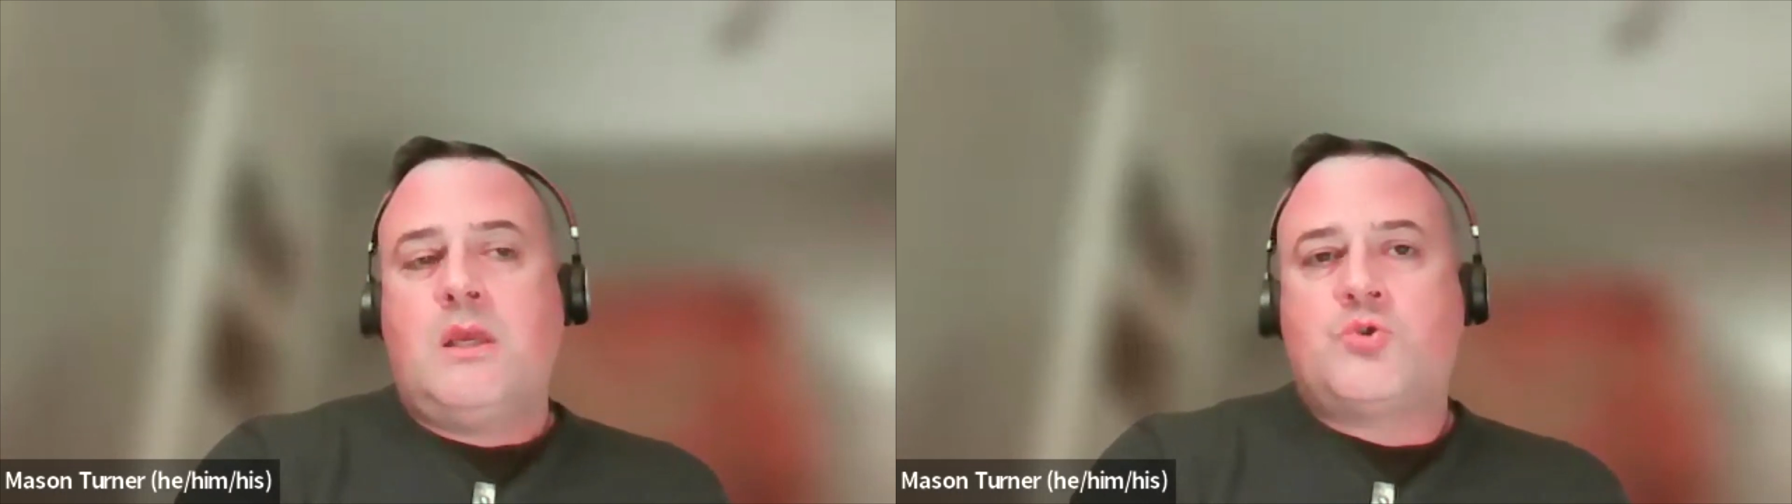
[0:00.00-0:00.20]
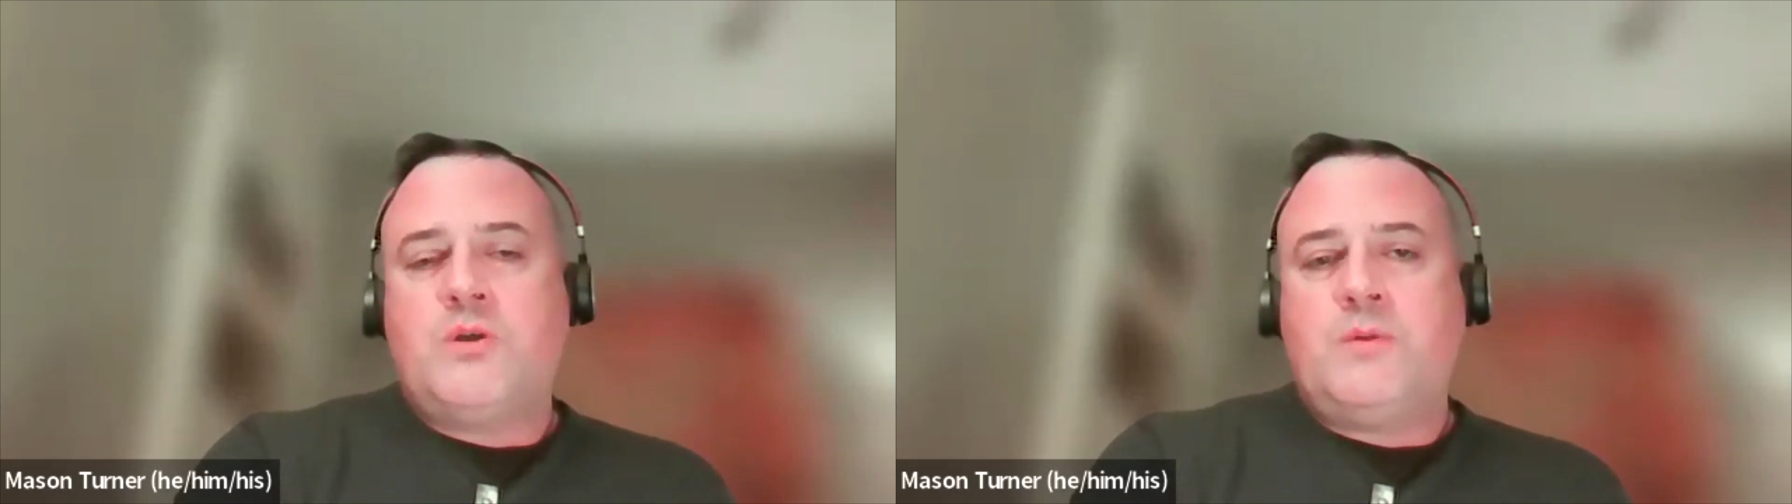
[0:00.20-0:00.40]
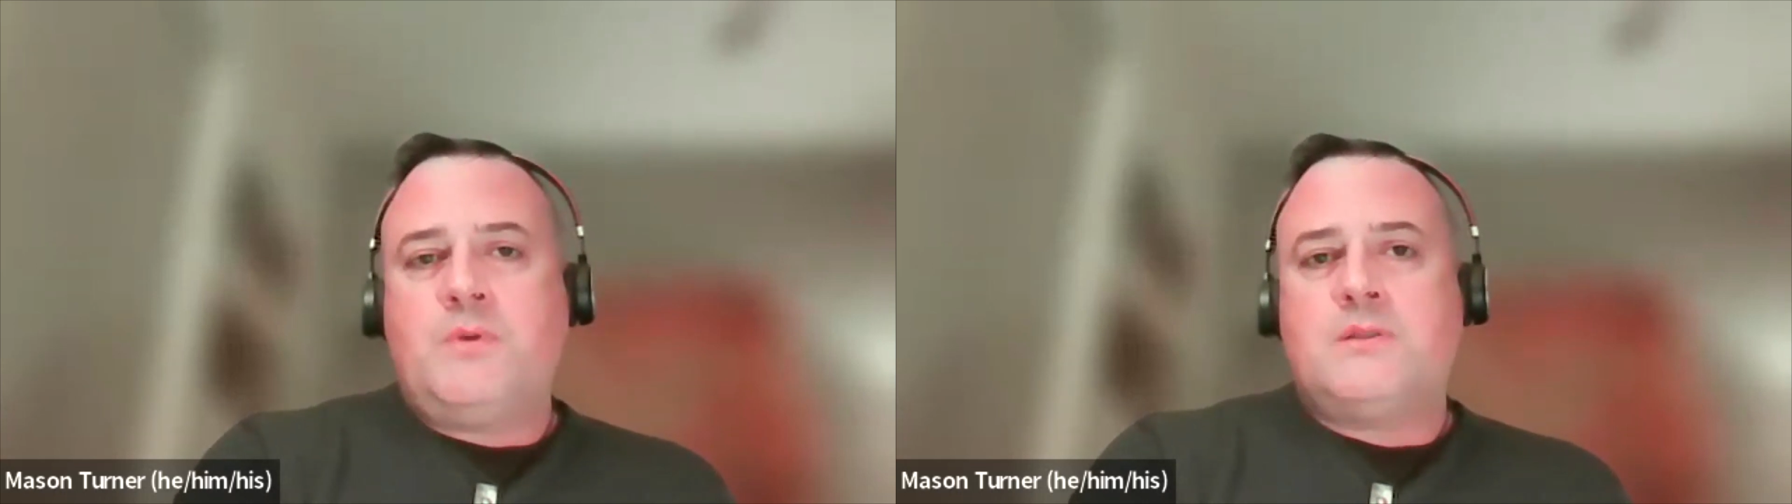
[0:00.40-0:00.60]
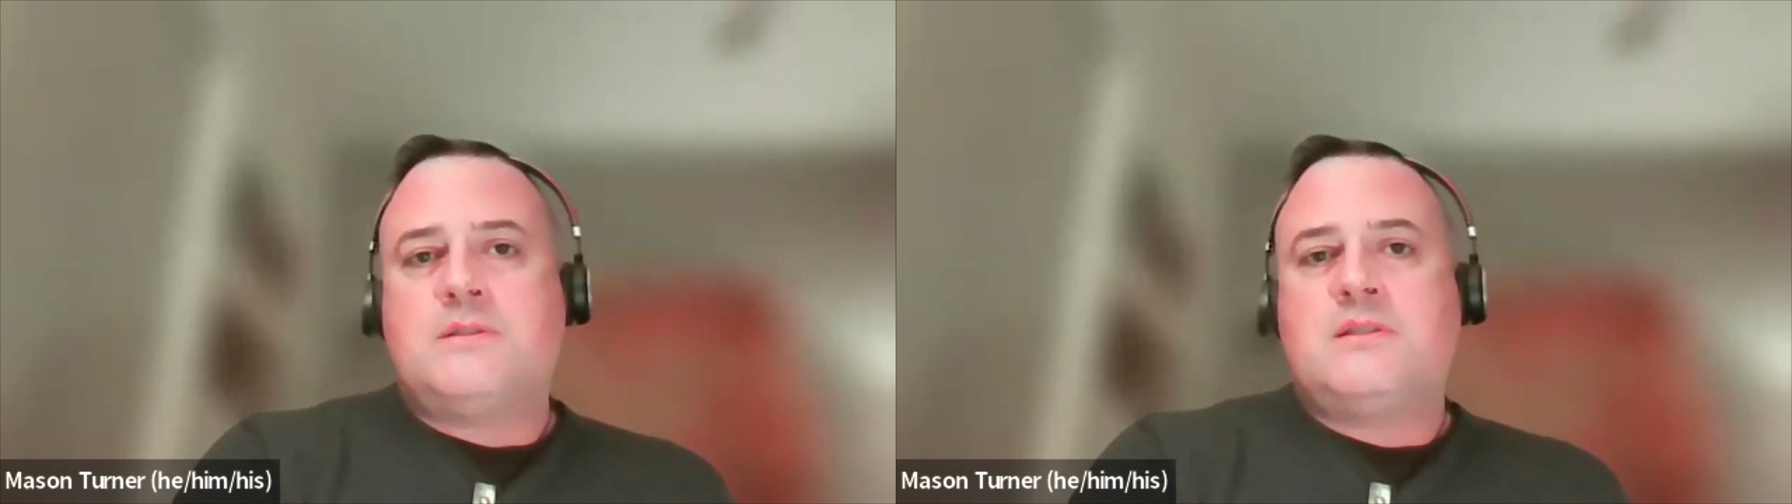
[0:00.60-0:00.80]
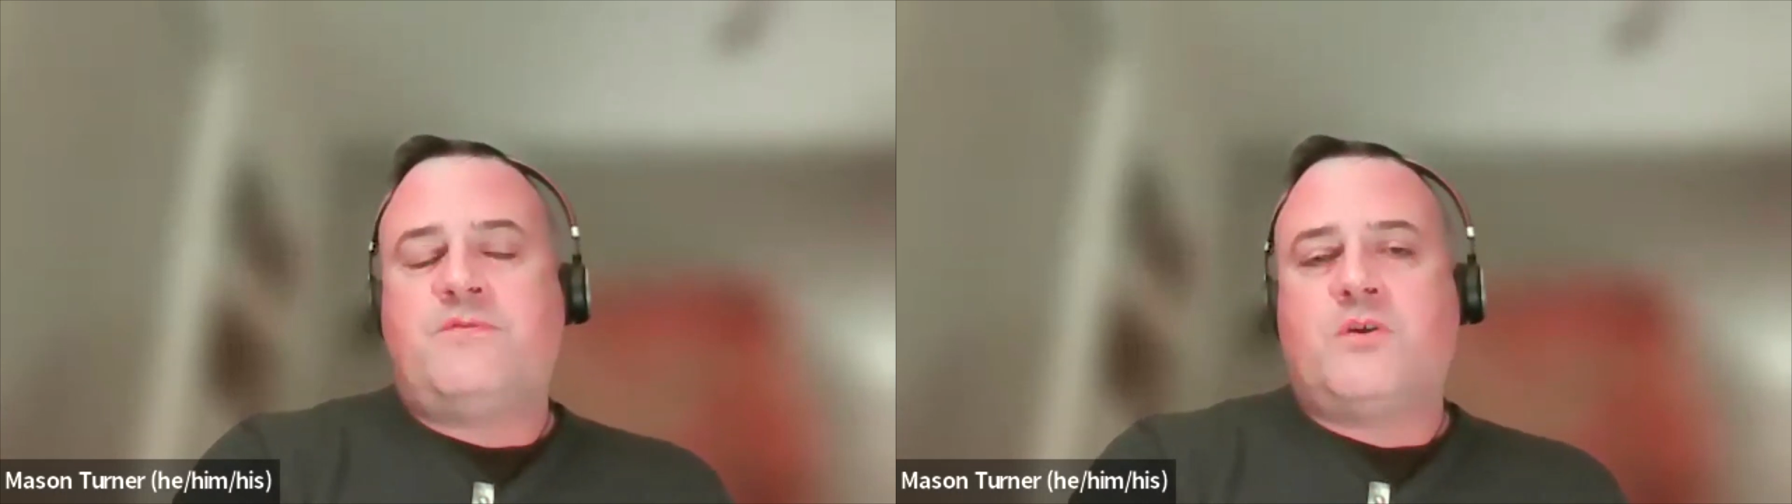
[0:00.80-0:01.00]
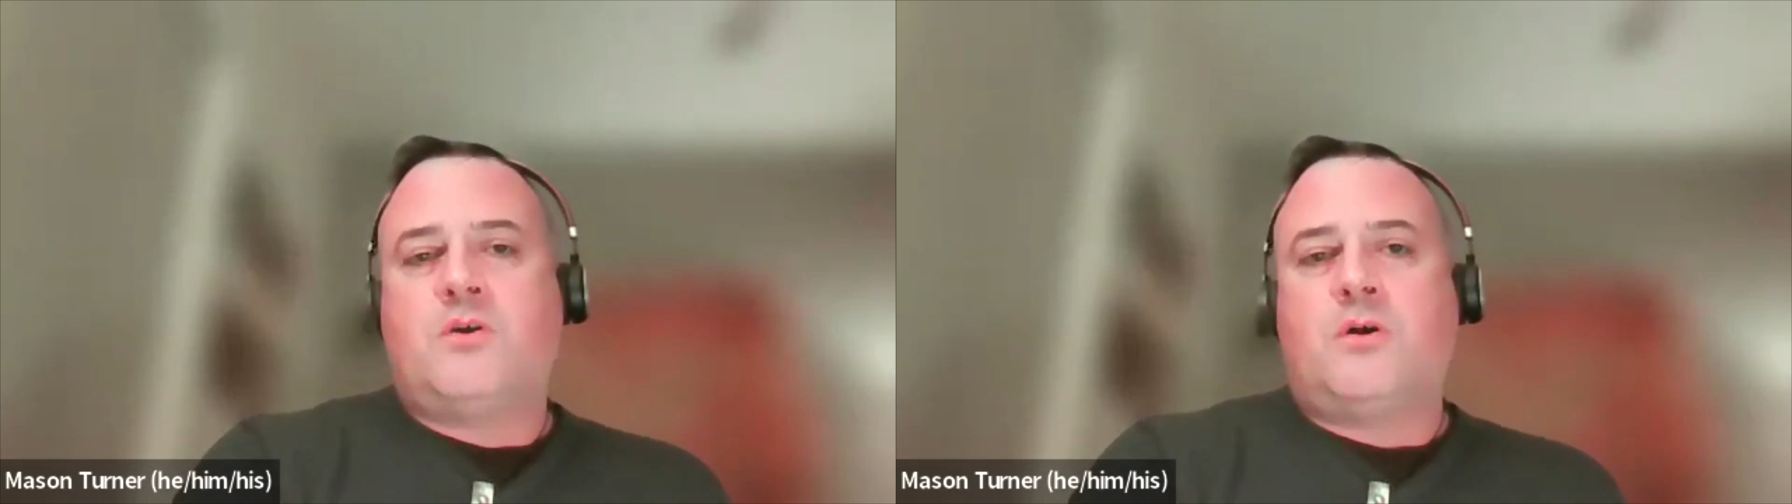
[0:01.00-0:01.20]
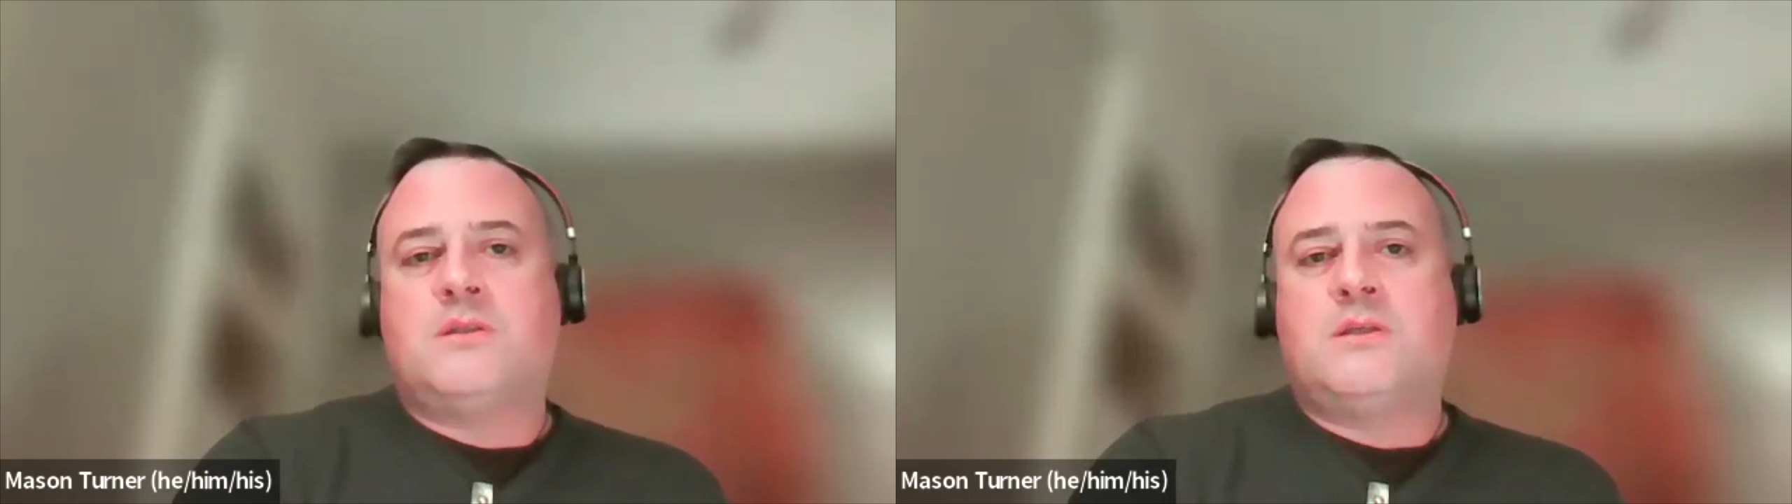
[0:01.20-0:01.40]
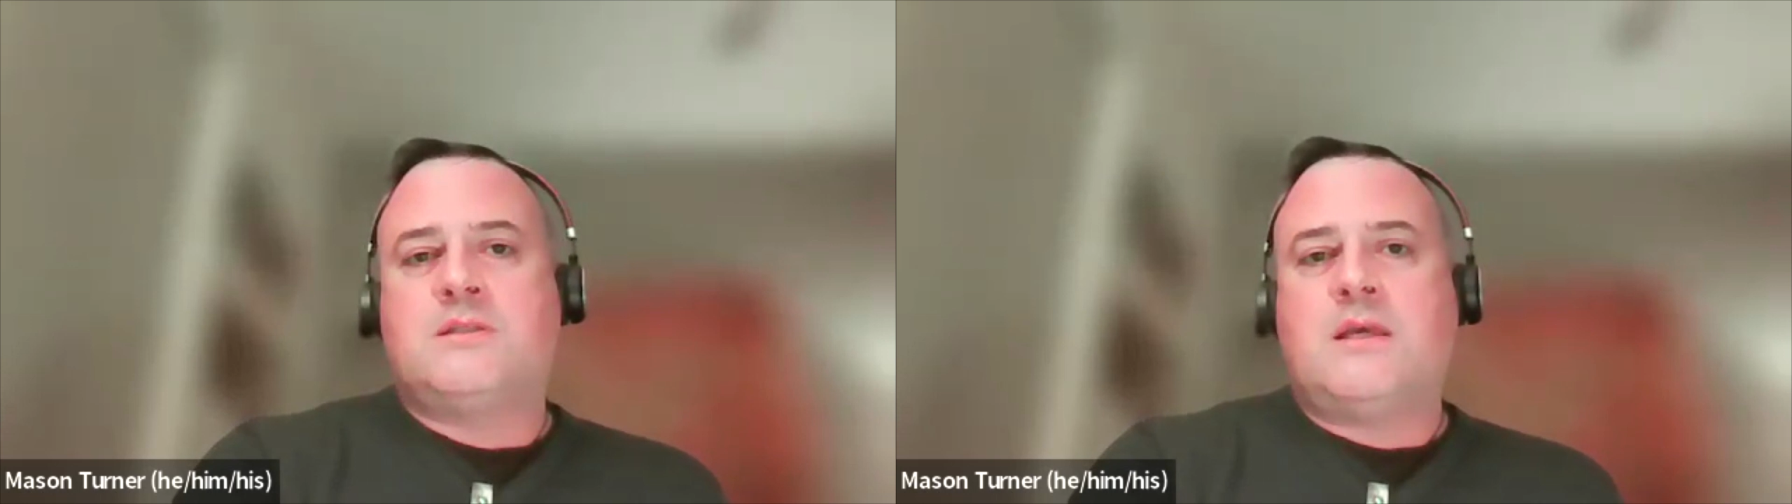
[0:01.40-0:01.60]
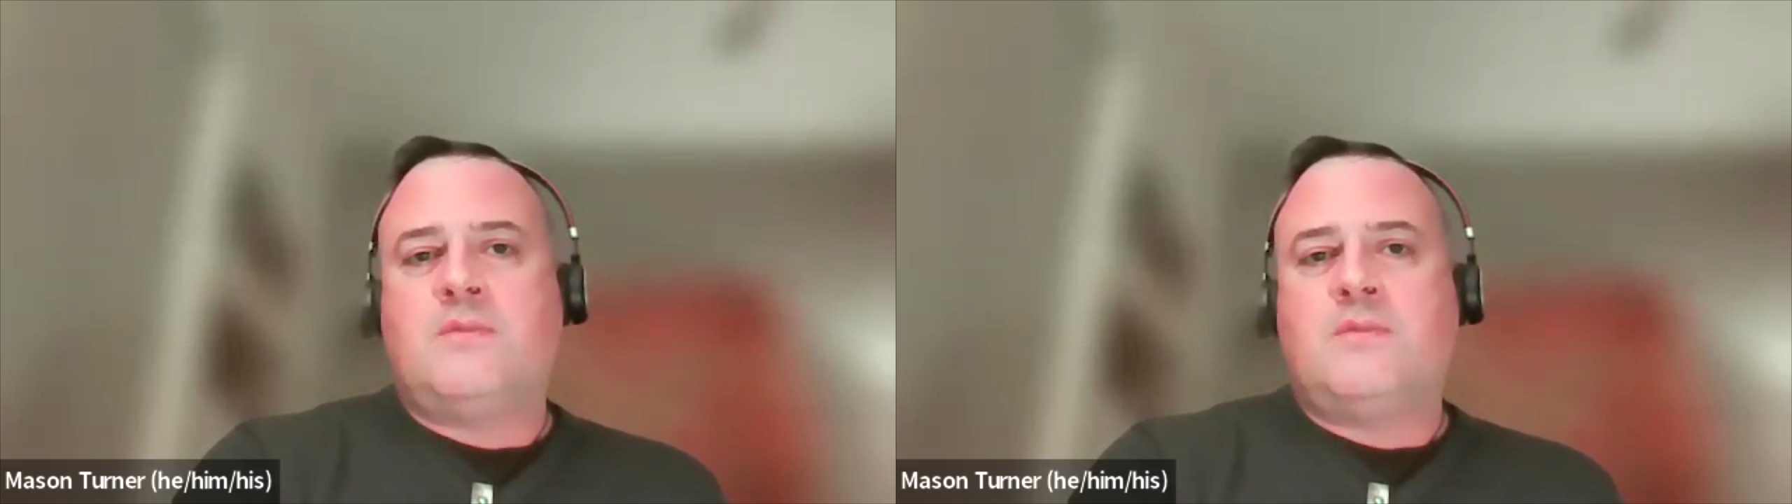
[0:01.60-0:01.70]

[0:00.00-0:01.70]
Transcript: treatment difficulties